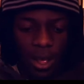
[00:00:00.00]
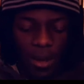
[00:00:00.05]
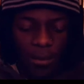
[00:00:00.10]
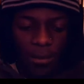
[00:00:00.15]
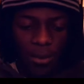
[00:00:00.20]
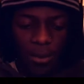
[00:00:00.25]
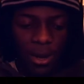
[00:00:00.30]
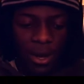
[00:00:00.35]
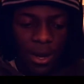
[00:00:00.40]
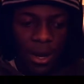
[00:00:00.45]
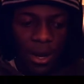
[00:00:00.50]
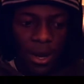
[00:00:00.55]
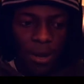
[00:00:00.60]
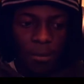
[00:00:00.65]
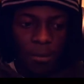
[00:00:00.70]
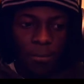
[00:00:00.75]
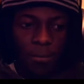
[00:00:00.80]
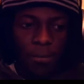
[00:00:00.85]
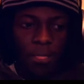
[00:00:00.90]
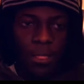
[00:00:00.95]
But
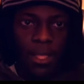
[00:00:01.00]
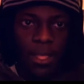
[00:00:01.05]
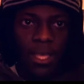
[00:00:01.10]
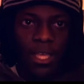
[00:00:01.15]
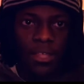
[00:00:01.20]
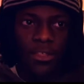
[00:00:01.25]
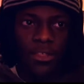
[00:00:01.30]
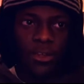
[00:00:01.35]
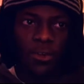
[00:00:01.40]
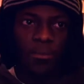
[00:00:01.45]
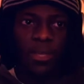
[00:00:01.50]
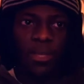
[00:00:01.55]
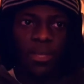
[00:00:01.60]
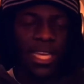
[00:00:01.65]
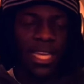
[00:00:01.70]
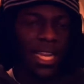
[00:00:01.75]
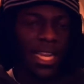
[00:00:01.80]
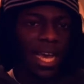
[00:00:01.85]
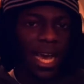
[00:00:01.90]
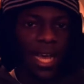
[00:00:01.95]
he showed me
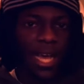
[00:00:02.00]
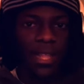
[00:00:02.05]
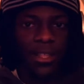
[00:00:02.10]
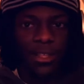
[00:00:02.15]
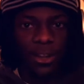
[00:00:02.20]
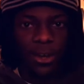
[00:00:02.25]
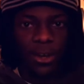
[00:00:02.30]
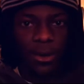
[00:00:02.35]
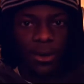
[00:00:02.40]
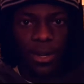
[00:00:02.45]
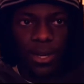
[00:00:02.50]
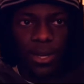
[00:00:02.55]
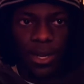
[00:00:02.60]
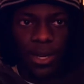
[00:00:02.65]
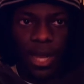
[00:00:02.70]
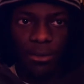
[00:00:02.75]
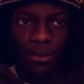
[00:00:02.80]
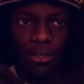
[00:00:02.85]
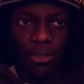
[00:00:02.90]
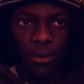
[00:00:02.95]
Day 9, you know, and
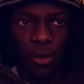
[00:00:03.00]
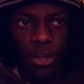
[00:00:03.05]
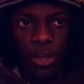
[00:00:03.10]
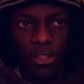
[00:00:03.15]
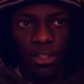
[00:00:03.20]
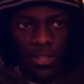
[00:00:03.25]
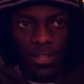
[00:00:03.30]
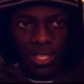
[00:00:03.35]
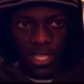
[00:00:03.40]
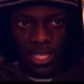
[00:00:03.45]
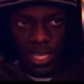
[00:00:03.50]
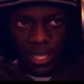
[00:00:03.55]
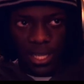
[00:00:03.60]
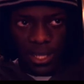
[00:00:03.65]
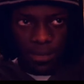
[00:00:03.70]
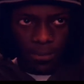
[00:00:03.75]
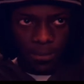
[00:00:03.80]
I was just watching the daily,